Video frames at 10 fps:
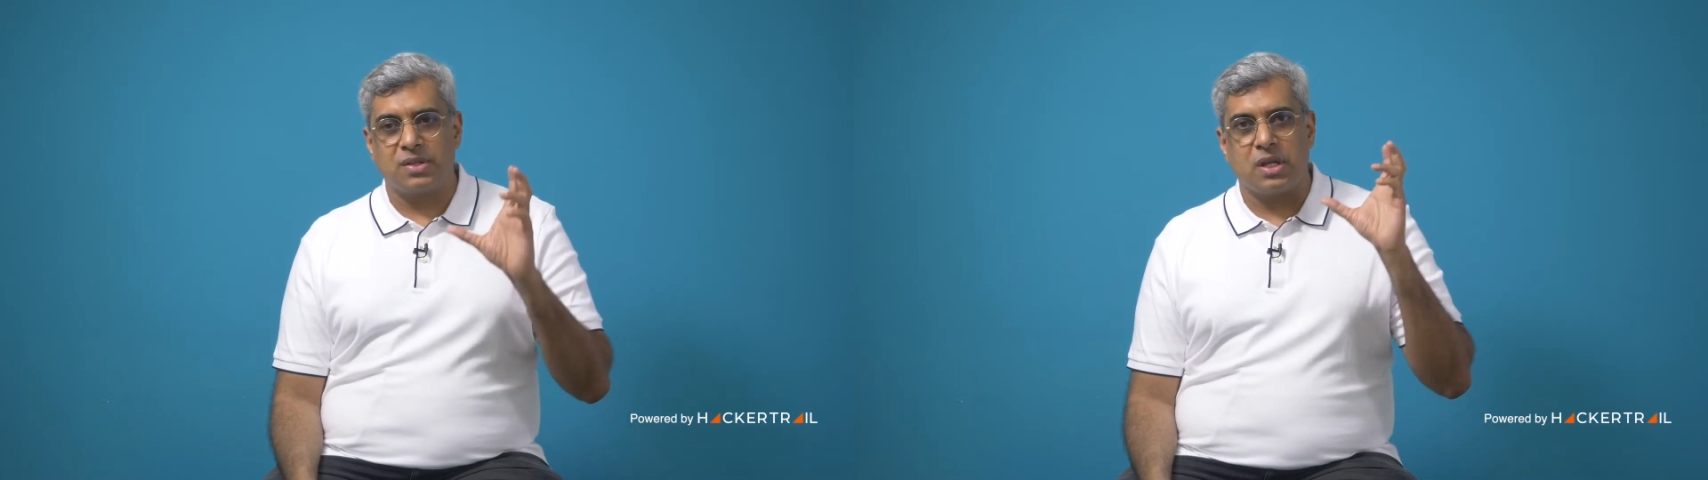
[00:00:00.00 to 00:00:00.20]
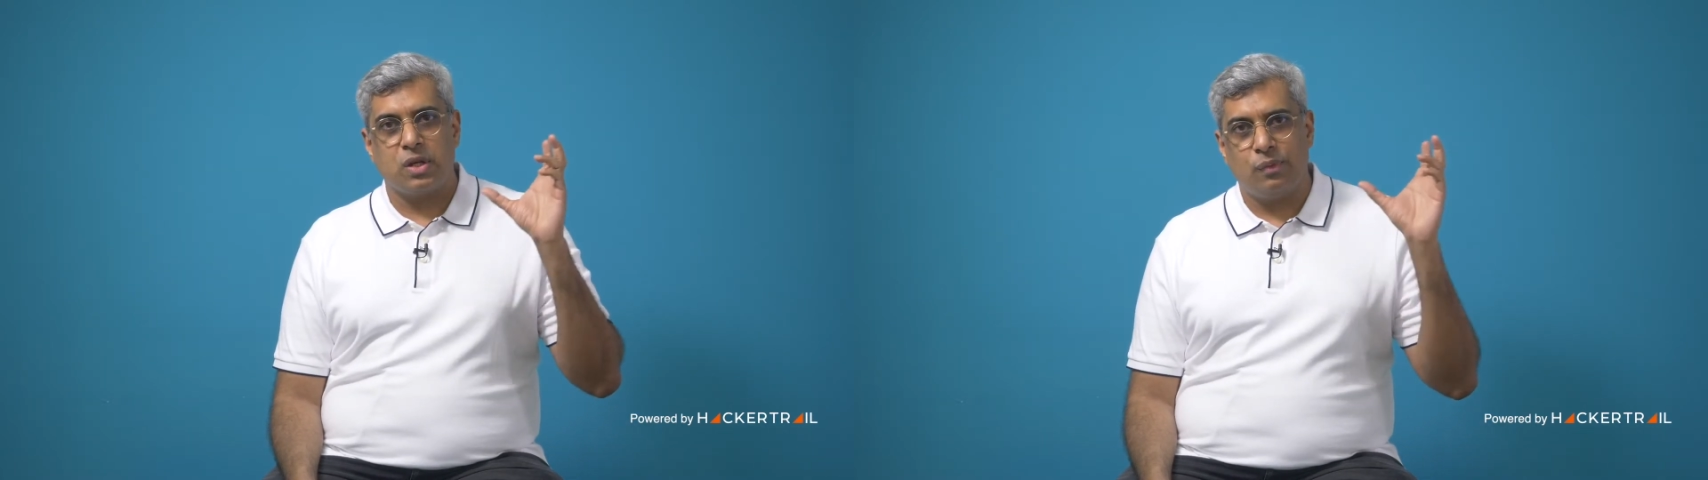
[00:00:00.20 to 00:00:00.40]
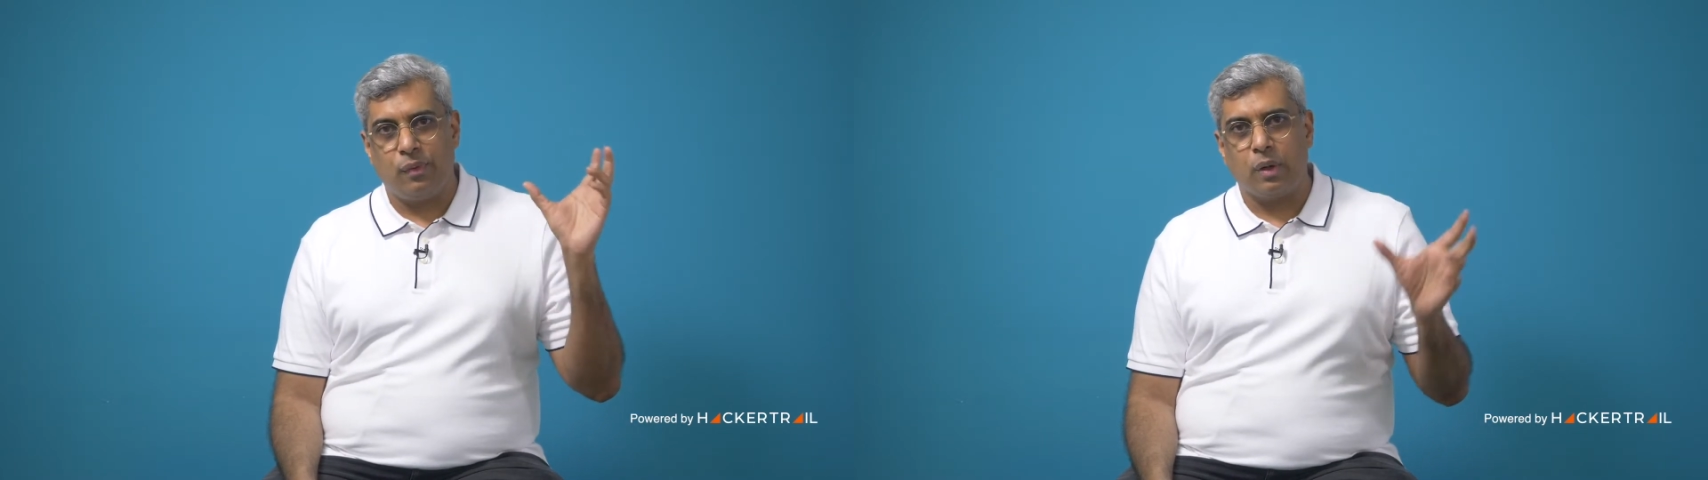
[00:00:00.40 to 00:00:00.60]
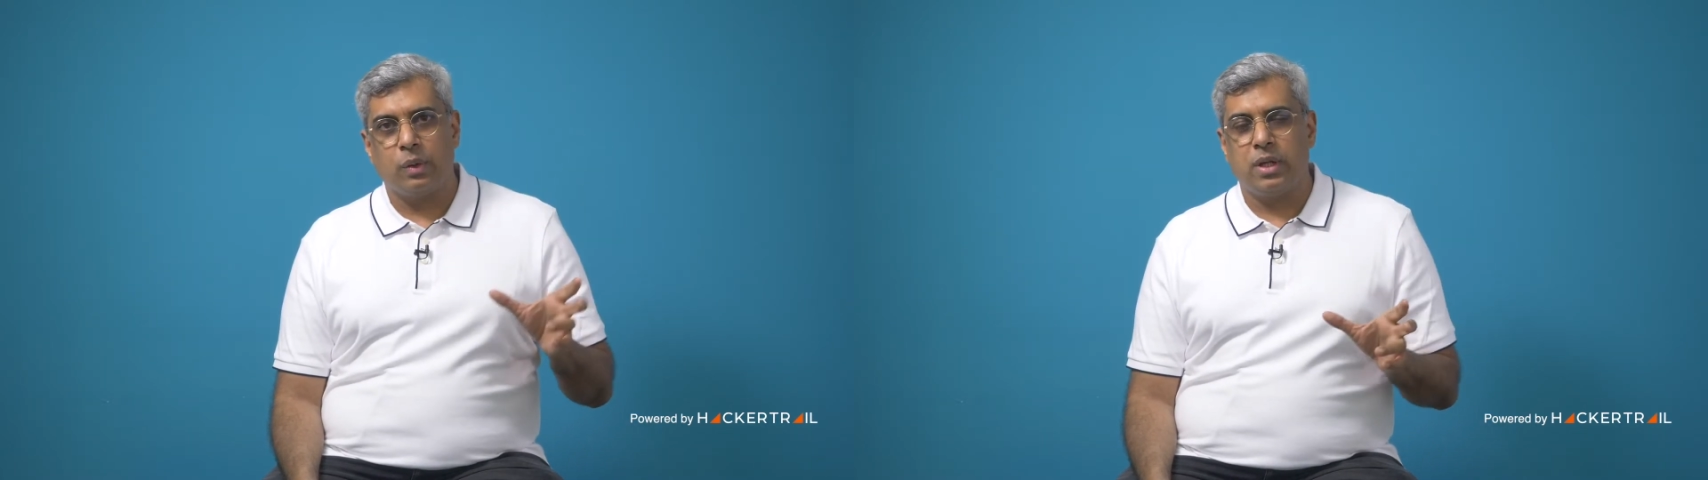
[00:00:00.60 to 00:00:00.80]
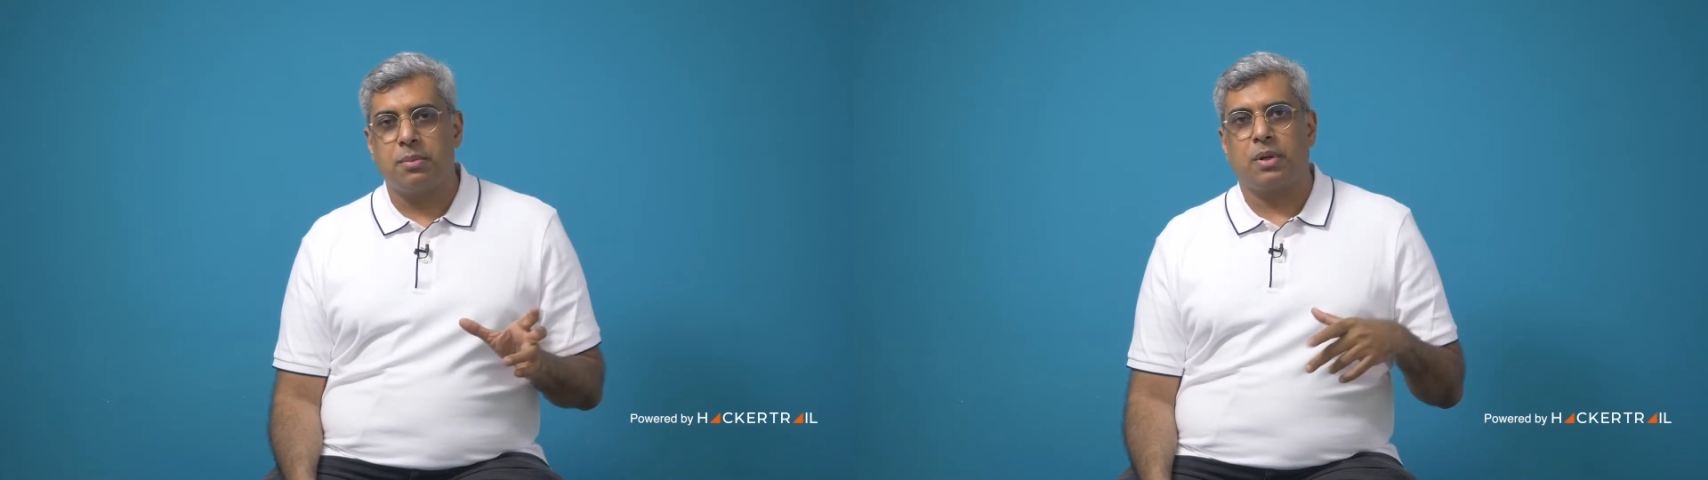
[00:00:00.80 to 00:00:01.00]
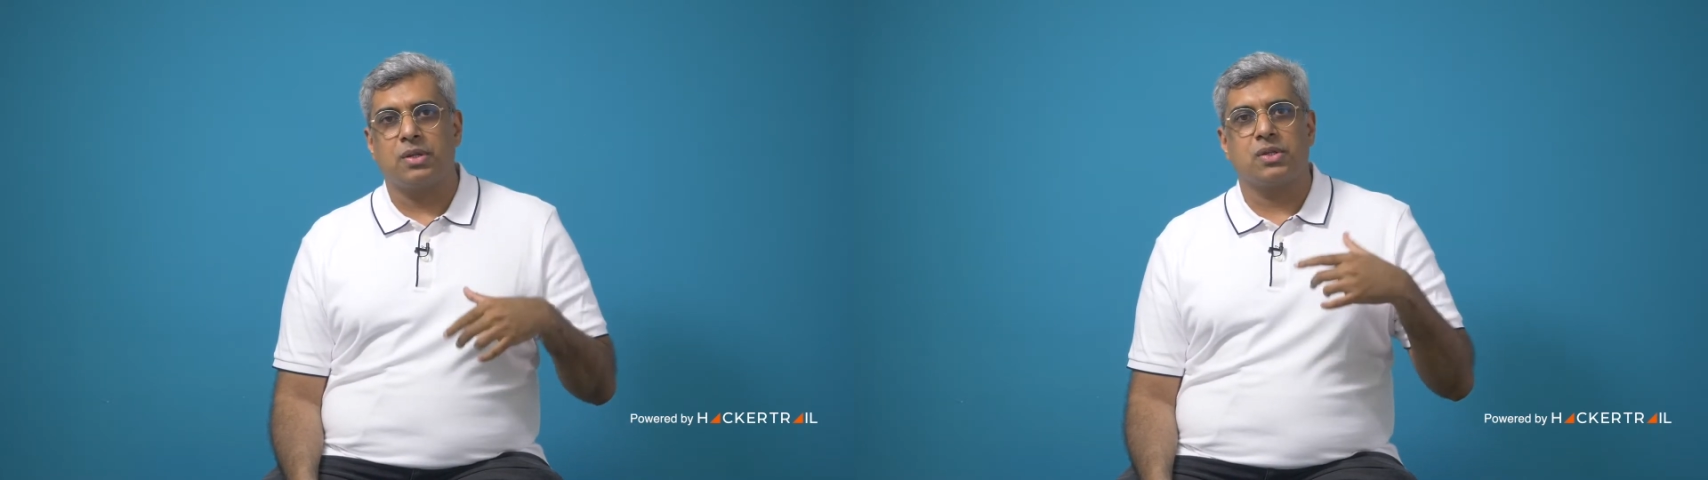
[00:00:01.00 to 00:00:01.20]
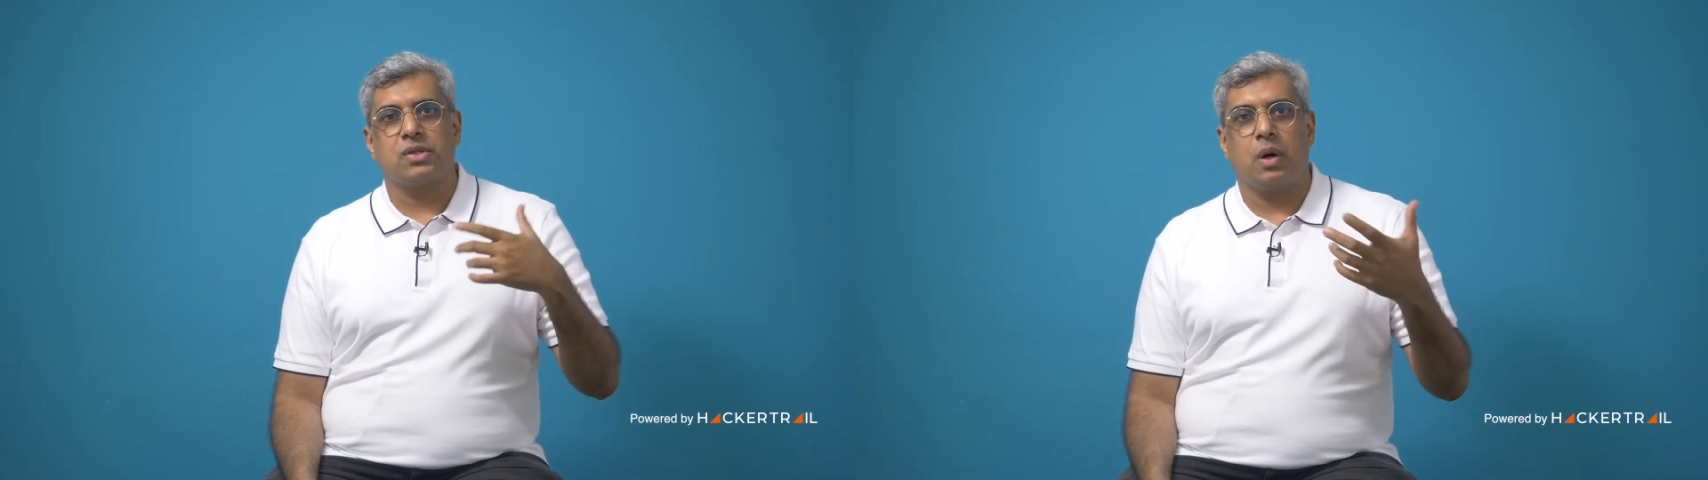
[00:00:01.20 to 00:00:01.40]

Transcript: saying you followed that process,